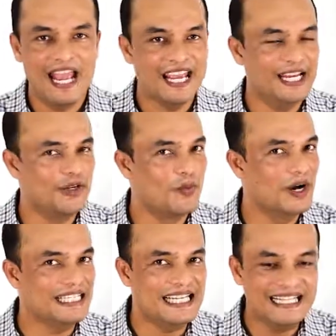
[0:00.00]
It
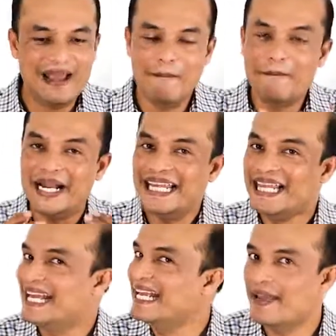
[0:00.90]
wasn't the money
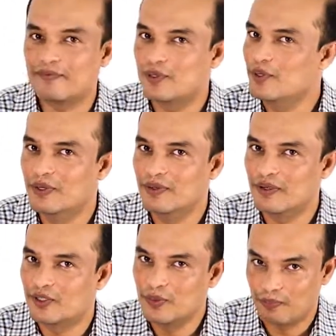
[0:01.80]
they gave
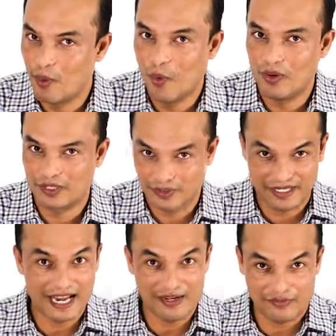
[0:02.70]
to Paul to
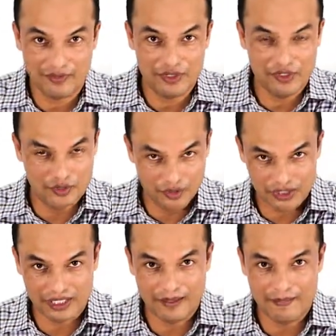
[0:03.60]
take for the
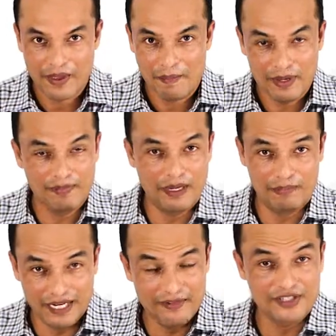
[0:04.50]
Jerusalem people,
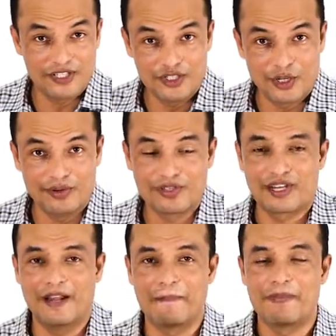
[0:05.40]
believers in
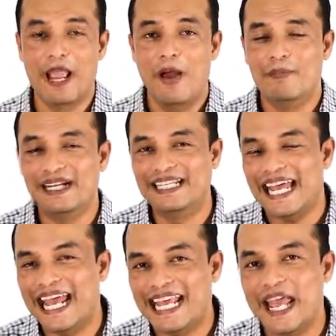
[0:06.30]
Jerusalem, but they
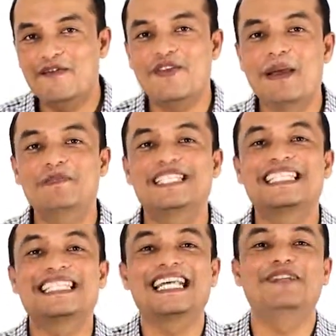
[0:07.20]
gave
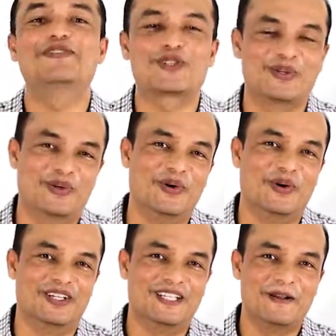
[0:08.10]
themselves to
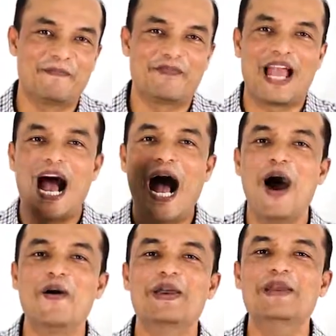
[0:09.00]
God.
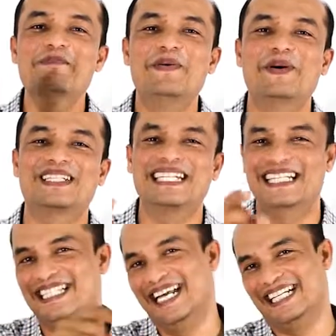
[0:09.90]
How important
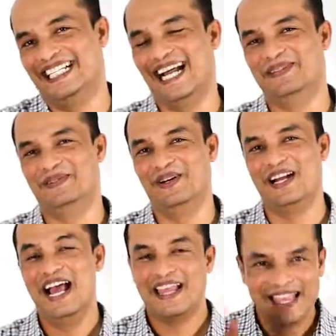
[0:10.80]
is that, child of God?
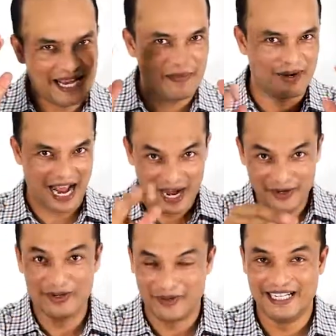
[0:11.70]
Think about it. I know
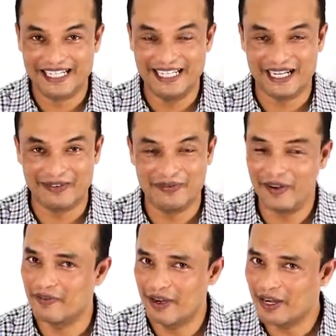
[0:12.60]
you're listening it very,
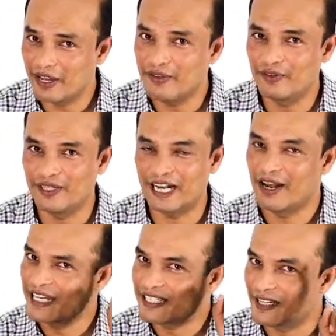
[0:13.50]
very carefully. Now
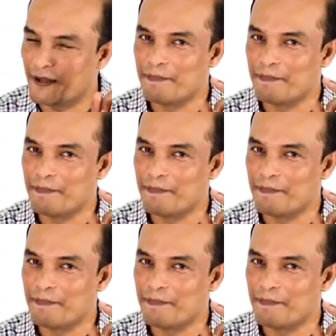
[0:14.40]
listen.